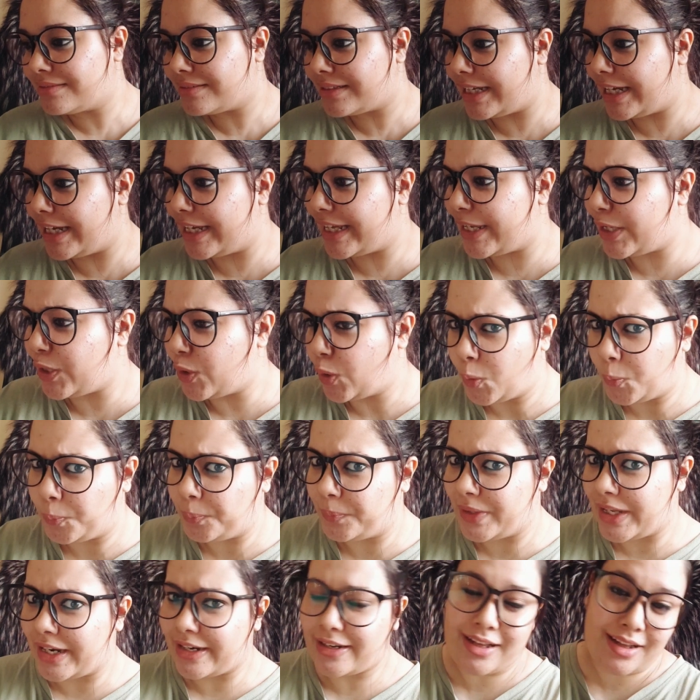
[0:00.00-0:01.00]
I hope
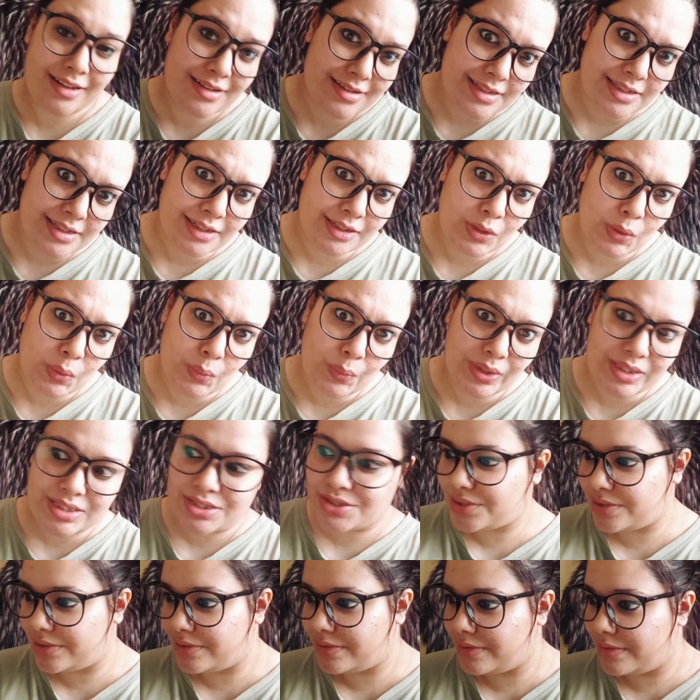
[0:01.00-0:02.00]
that answered the
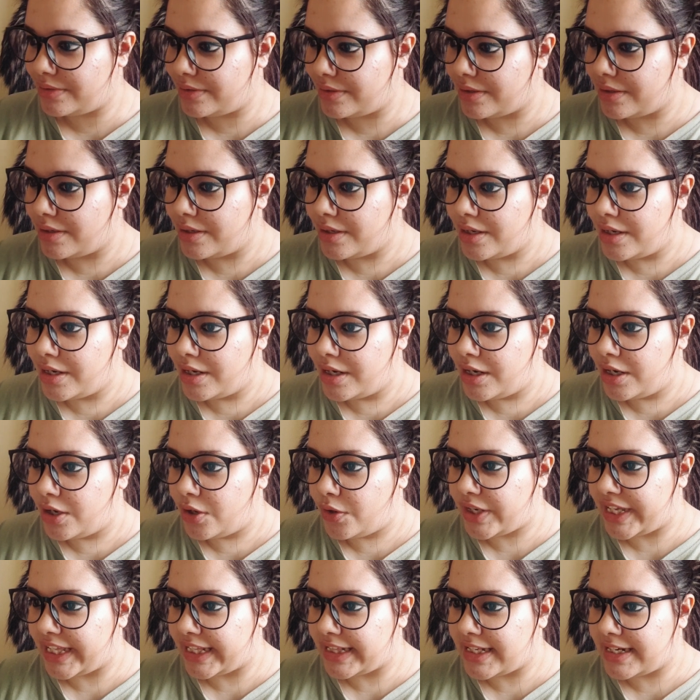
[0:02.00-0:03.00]
question.
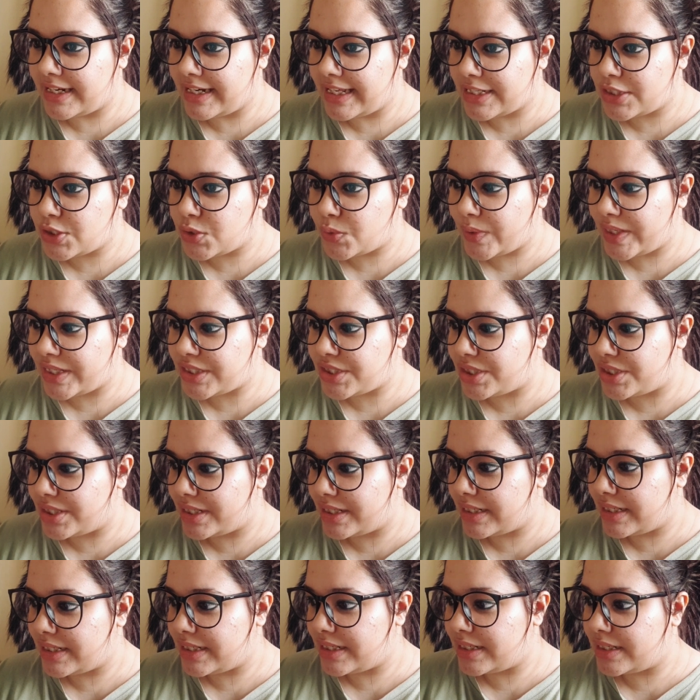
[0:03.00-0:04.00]
Okay, the next question,
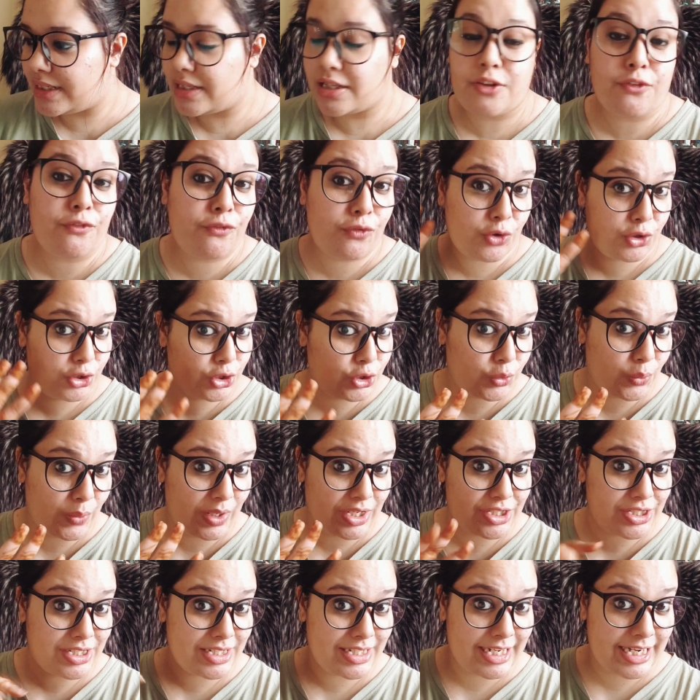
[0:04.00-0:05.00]
the fourth
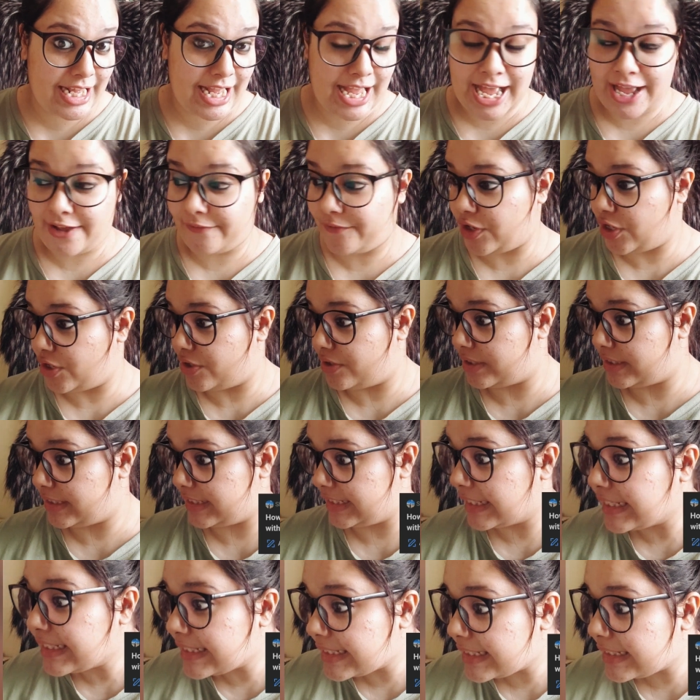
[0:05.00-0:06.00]
question that I have here
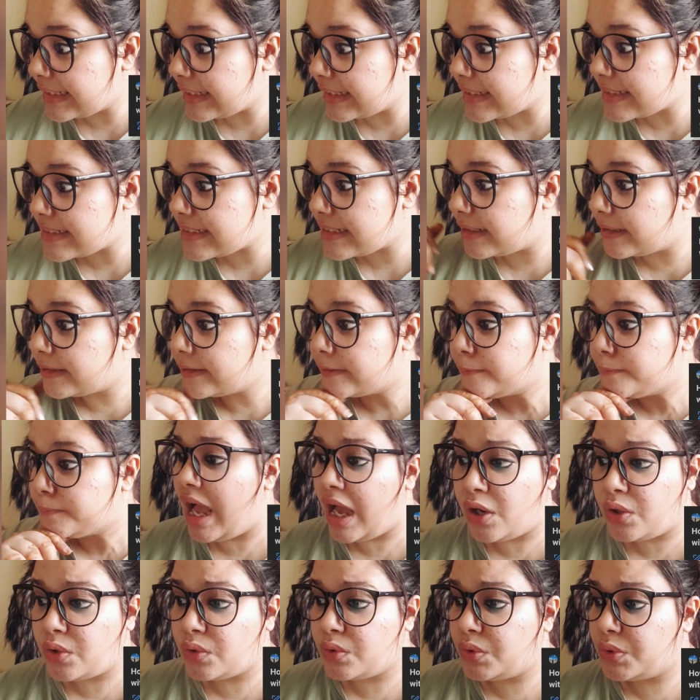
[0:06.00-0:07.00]
is,
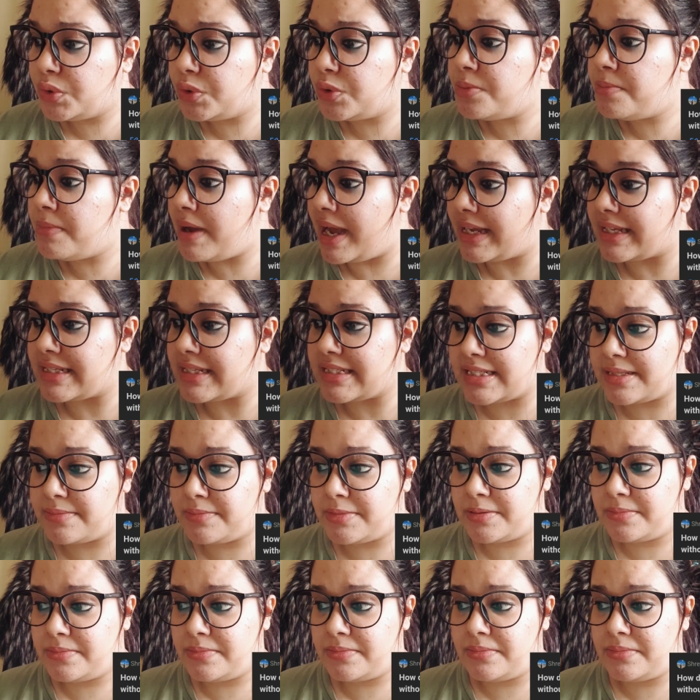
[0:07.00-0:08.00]
how do
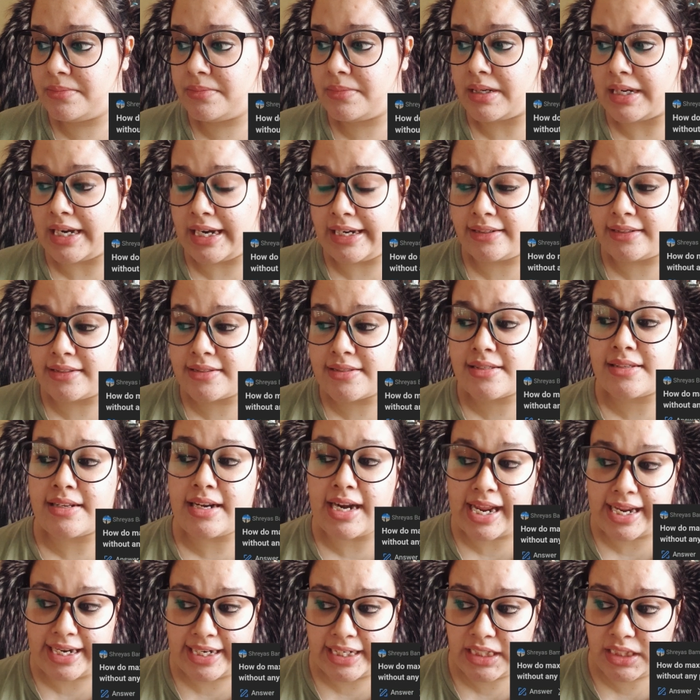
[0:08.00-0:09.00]
maximum writers
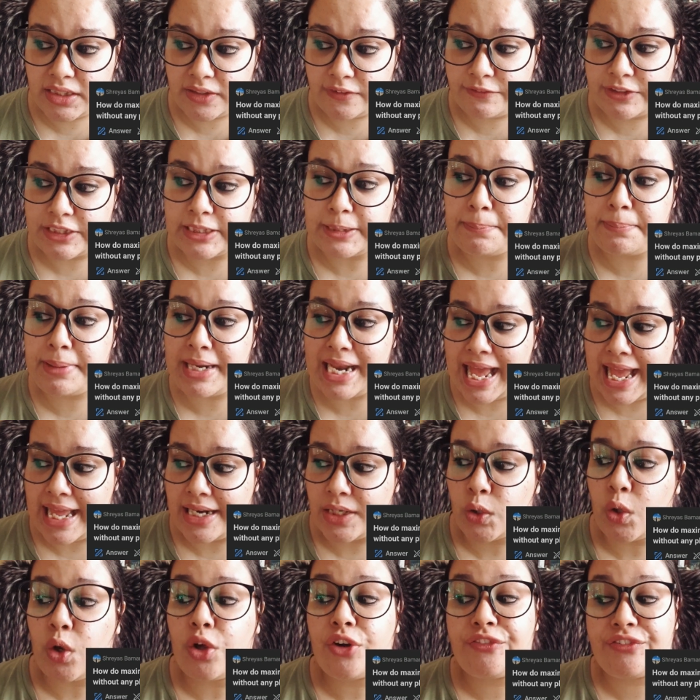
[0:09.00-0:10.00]
write, with a
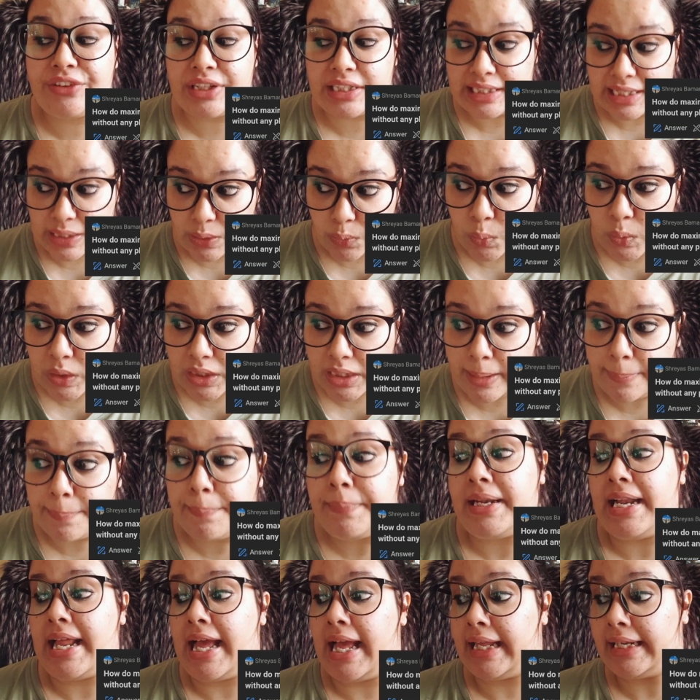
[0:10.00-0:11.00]
plan or without a
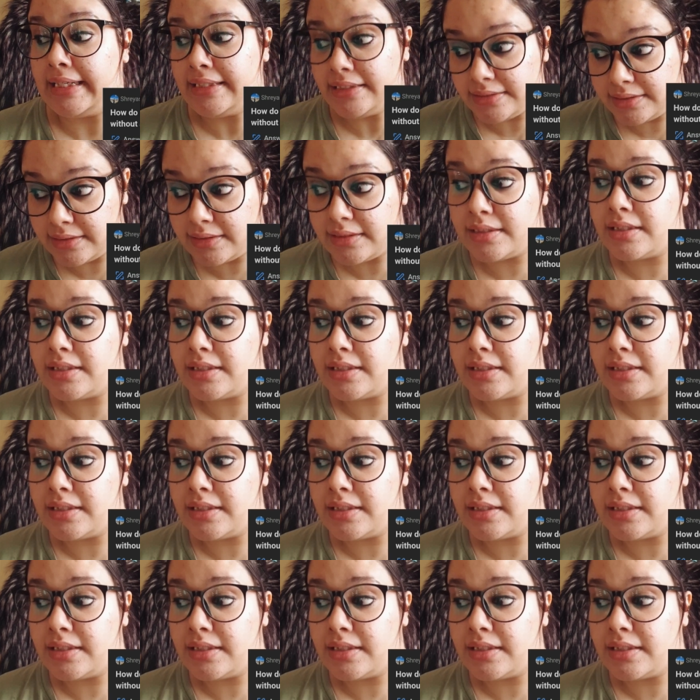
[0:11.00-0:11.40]
plan?